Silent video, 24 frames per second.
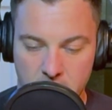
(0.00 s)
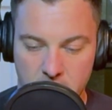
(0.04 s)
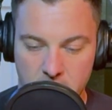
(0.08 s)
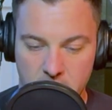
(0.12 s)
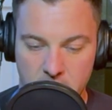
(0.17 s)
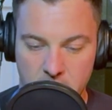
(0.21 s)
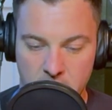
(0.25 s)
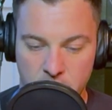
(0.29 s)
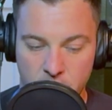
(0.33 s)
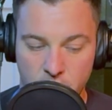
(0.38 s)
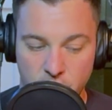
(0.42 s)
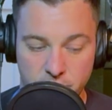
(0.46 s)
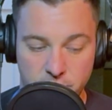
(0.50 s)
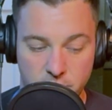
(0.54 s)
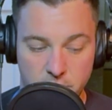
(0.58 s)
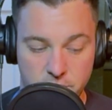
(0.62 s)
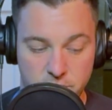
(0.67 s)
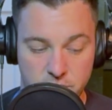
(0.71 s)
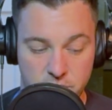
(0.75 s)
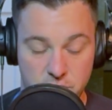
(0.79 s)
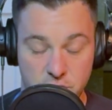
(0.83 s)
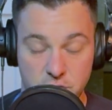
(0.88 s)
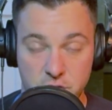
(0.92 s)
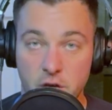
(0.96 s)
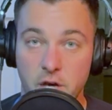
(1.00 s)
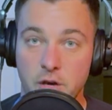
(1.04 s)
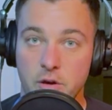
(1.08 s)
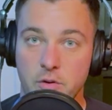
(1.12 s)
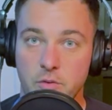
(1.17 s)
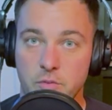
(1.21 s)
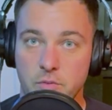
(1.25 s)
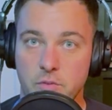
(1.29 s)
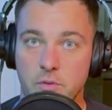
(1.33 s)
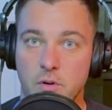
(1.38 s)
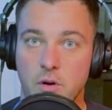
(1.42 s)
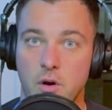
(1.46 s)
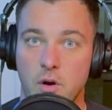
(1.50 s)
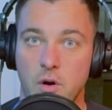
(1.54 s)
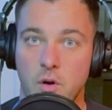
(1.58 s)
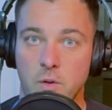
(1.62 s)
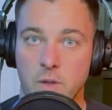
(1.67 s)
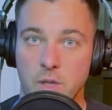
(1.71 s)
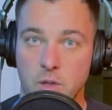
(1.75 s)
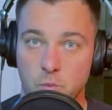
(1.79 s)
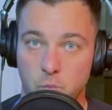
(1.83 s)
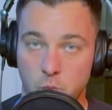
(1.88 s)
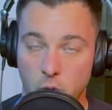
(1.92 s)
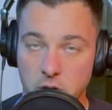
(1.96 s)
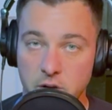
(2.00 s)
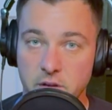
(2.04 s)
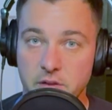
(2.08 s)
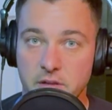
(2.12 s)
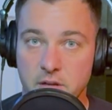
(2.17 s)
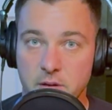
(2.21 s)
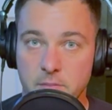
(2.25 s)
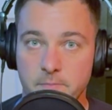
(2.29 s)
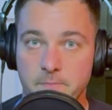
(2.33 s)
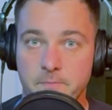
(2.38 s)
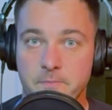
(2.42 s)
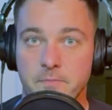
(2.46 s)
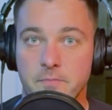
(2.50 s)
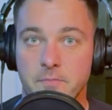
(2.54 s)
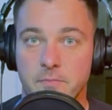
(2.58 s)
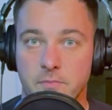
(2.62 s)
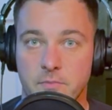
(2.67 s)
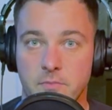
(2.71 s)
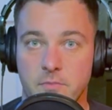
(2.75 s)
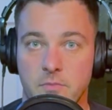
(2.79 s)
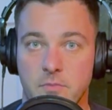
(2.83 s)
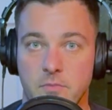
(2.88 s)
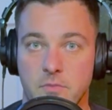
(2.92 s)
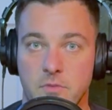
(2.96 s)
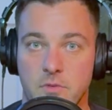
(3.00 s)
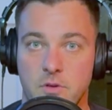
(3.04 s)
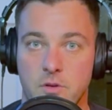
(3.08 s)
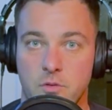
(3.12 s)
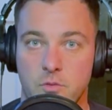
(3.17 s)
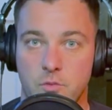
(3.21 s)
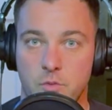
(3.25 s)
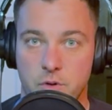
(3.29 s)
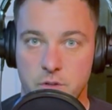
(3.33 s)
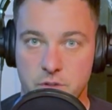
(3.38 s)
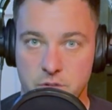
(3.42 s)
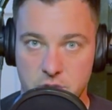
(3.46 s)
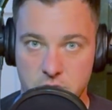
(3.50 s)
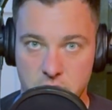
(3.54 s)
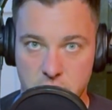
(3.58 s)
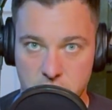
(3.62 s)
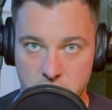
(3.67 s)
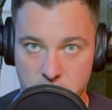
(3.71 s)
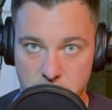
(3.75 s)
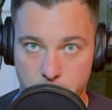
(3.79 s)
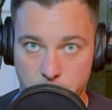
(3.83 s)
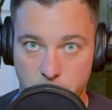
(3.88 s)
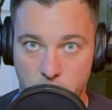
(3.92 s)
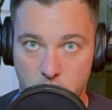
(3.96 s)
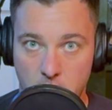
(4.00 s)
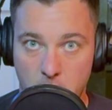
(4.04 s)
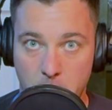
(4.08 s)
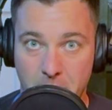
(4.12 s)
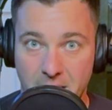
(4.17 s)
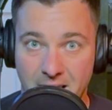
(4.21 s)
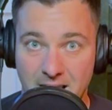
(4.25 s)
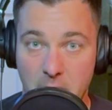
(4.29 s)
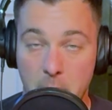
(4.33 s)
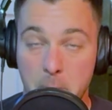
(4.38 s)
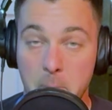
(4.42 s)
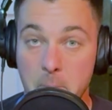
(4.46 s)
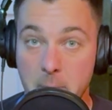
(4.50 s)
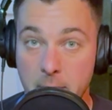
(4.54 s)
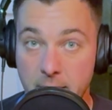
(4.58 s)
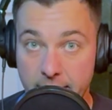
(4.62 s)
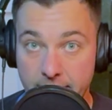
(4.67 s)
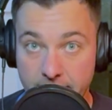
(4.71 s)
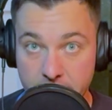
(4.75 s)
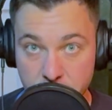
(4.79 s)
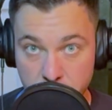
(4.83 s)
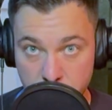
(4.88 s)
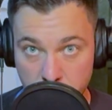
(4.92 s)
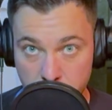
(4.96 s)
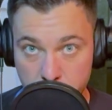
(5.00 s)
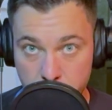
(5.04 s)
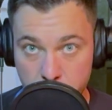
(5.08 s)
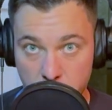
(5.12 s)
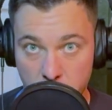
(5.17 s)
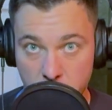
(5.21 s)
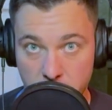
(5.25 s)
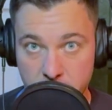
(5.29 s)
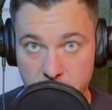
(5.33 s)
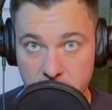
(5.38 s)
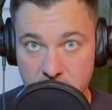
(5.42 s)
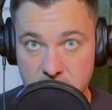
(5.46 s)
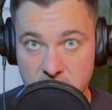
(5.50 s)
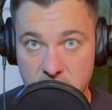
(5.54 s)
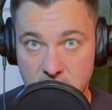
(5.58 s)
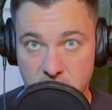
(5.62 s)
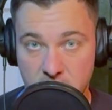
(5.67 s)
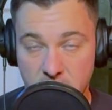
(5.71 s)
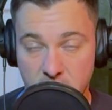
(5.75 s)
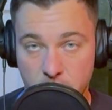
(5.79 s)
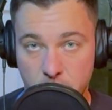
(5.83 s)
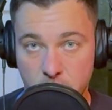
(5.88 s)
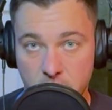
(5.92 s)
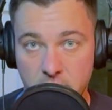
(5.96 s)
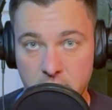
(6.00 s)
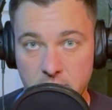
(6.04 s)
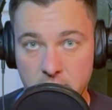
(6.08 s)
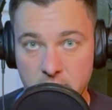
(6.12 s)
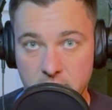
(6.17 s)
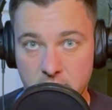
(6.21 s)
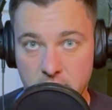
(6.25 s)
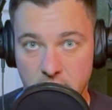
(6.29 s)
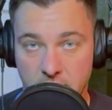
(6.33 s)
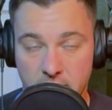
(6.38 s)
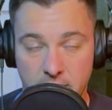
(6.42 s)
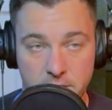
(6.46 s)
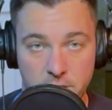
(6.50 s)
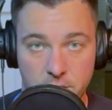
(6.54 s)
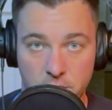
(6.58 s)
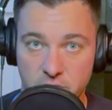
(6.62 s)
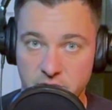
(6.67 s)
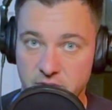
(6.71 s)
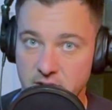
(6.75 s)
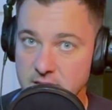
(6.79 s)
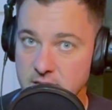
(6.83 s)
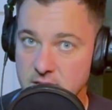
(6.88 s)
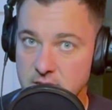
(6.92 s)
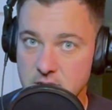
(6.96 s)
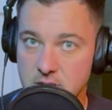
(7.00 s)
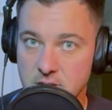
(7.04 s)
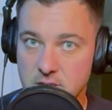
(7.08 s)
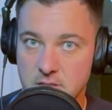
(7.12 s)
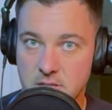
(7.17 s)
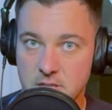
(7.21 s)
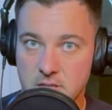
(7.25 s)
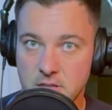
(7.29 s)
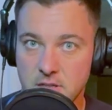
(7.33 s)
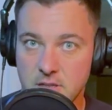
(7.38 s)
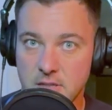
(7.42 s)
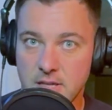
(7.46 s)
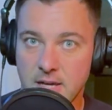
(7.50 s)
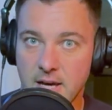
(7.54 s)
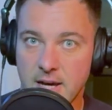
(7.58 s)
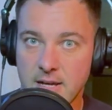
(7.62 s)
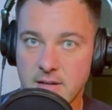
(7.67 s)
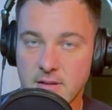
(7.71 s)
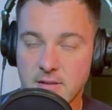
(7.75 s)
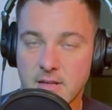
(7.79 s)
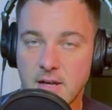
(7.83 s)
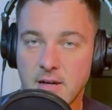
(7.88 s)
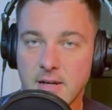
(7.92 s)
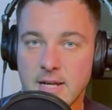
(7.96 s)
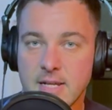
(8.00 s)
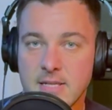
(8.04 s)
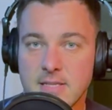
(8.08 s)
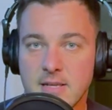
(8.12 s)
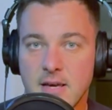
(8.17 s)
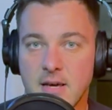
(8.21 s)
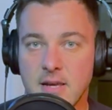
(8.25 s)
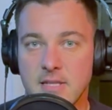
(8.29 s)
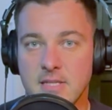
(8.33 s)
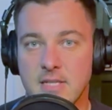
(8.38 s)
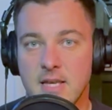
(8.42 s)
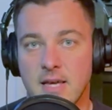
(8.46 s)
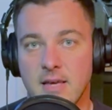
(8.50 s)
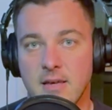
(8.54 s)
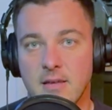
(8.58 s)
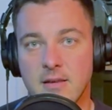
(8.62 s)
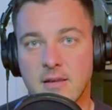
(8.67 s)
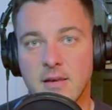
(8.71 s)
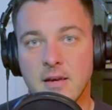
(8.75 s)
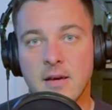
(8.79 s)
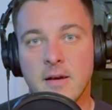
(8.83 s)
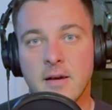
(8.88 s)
and of those 2, only one of them was supported by a major broadcasting network. And no offense to the other guy, I'll get to that in a second.